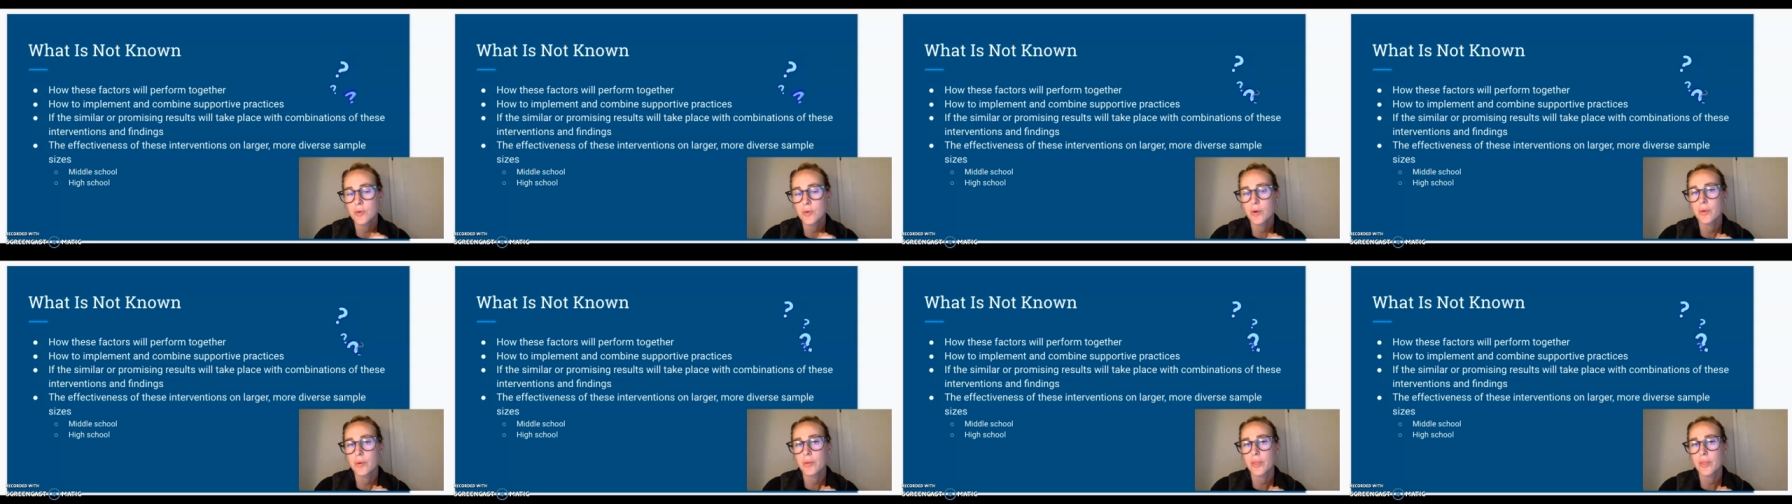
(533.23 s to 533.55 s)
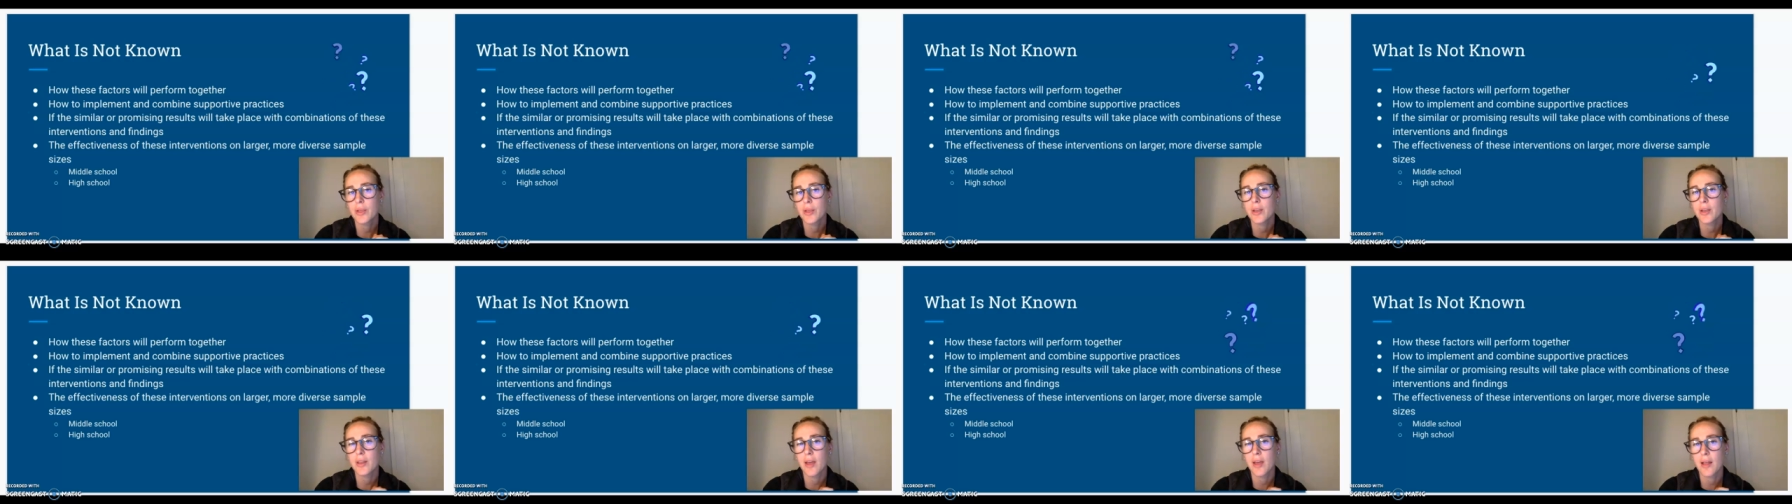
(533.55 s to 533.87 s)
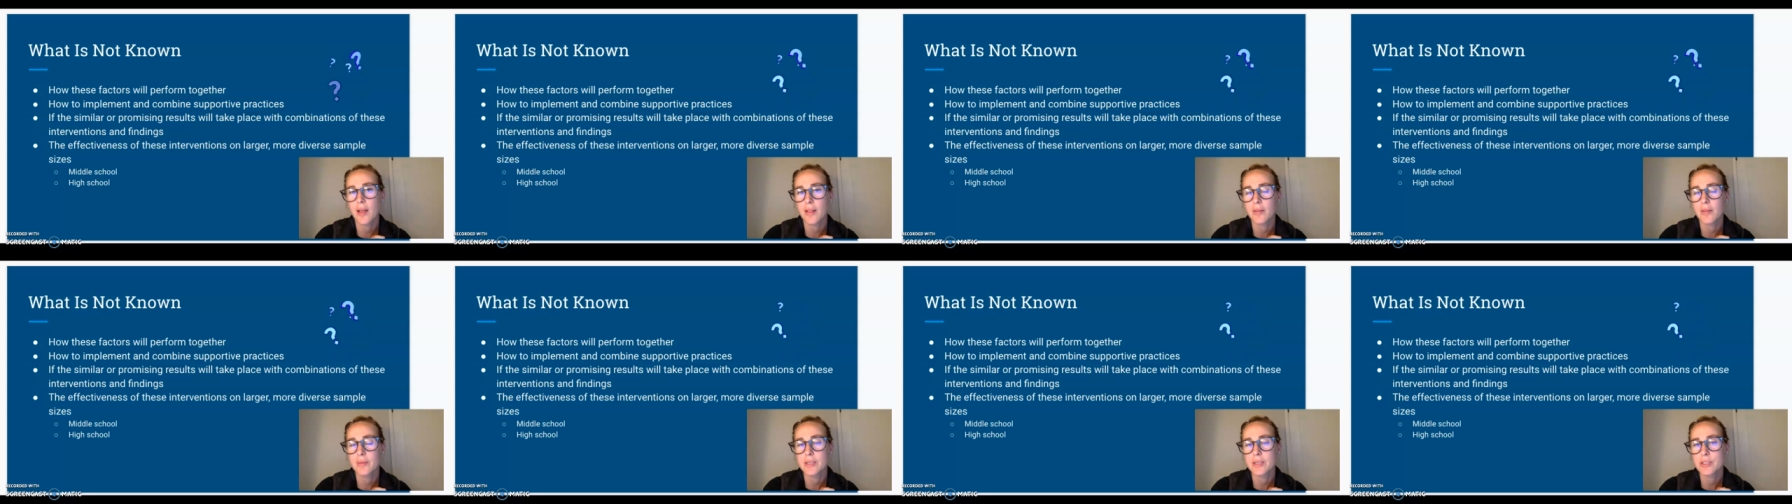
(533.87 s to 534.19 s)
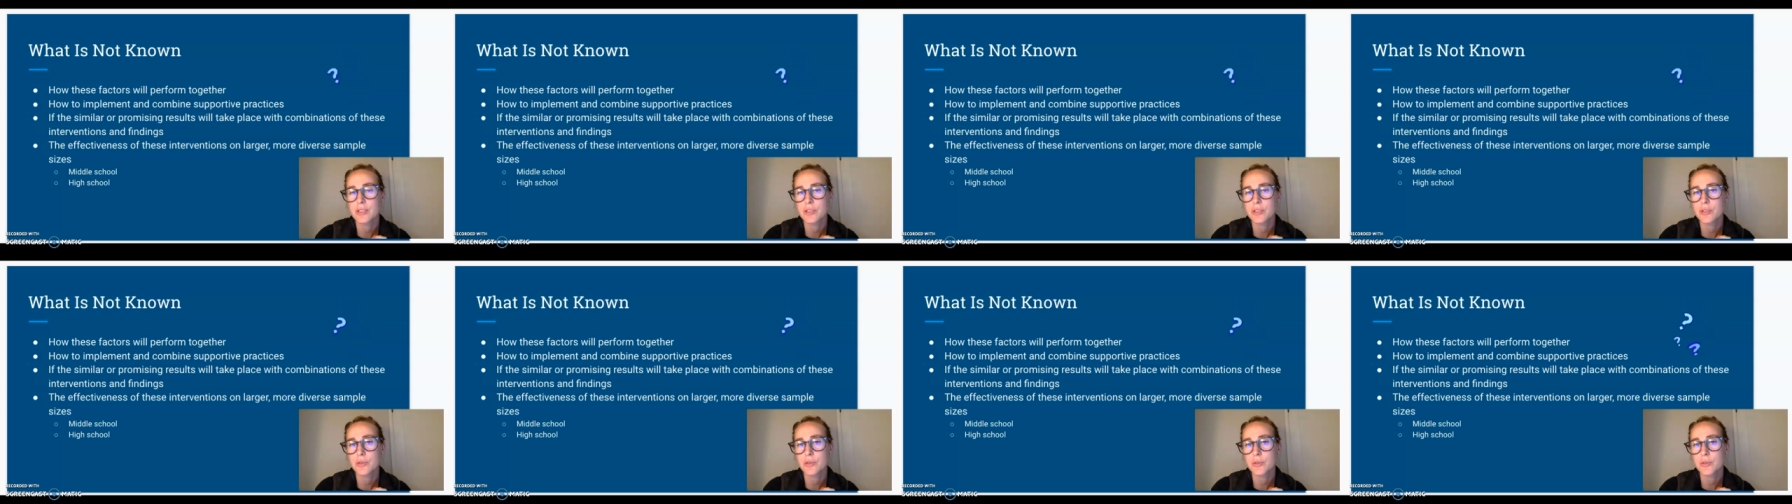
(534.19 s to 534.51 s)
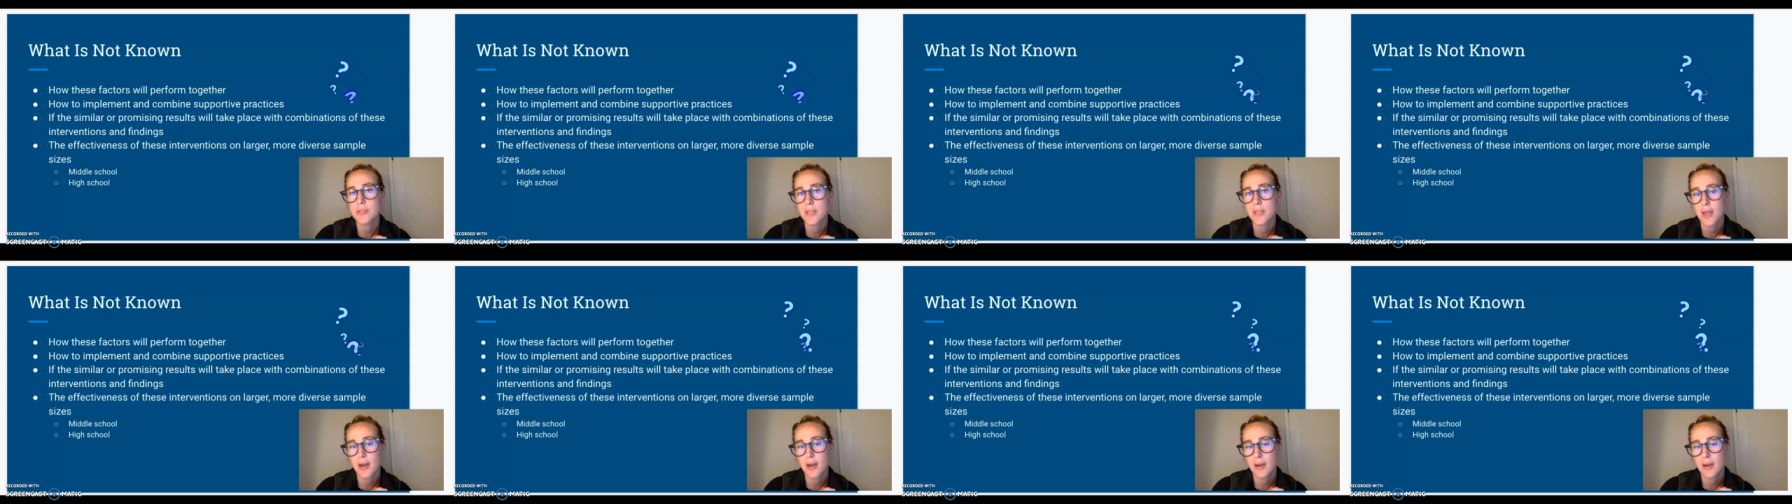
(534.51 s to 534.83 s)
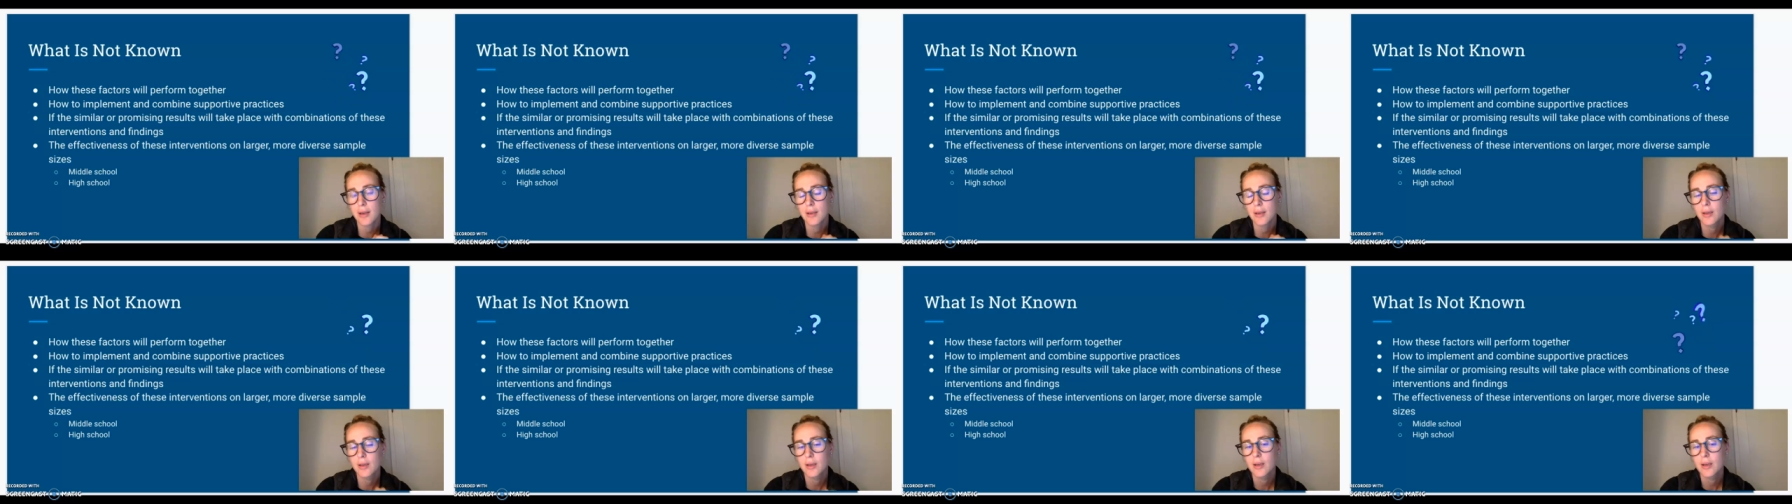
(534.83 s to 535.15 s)
or within the elementary school
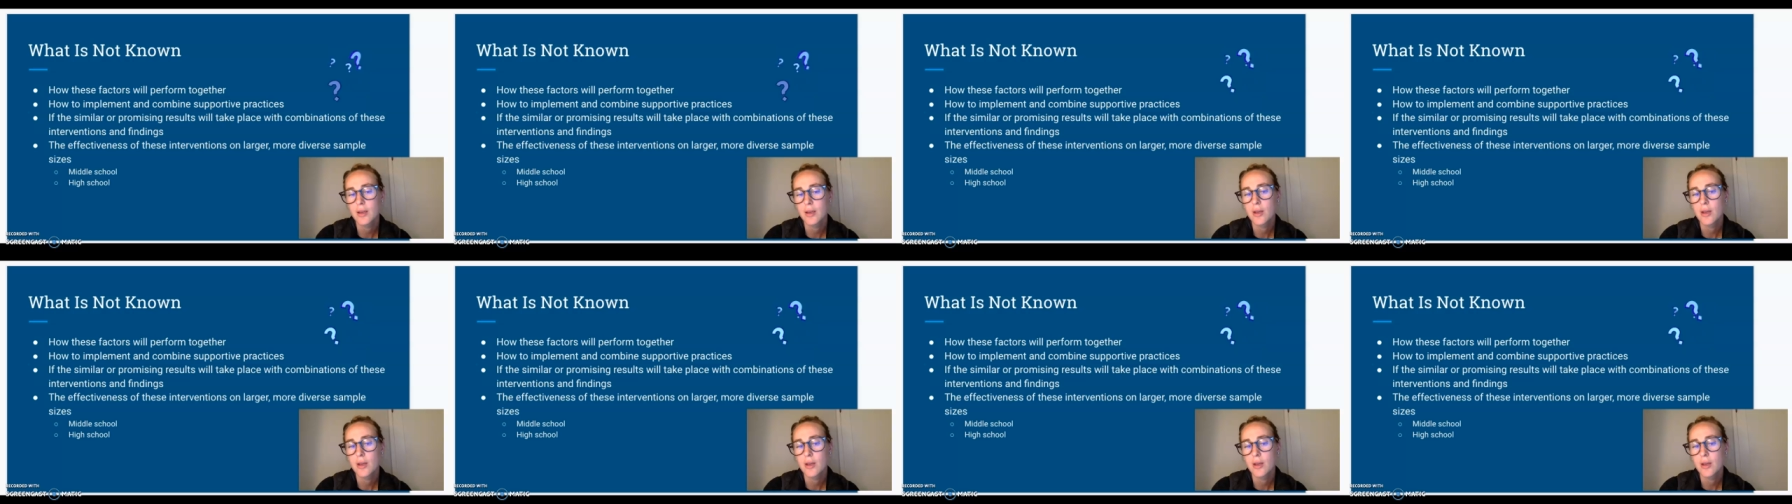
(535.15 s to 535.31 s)
setting.